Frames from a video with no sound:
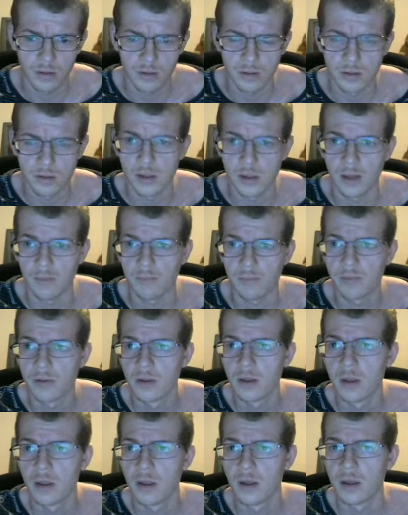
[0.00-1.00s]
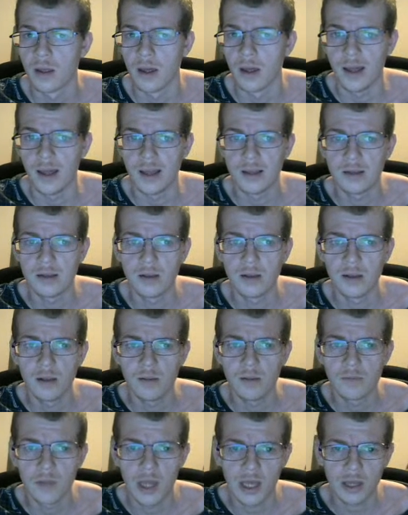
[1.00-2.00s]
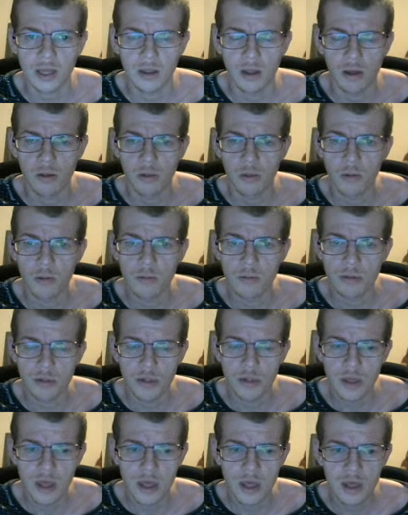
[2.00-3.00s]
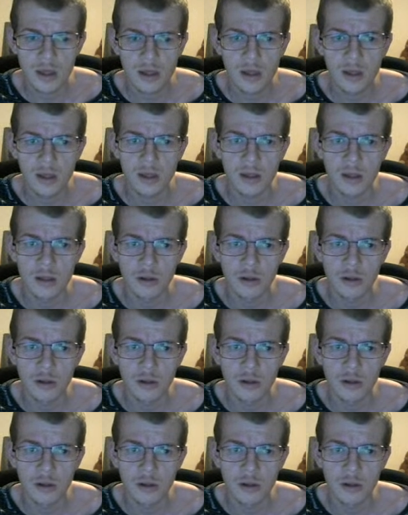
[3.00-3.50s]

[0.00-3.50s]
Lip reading: Yep. And that concludes the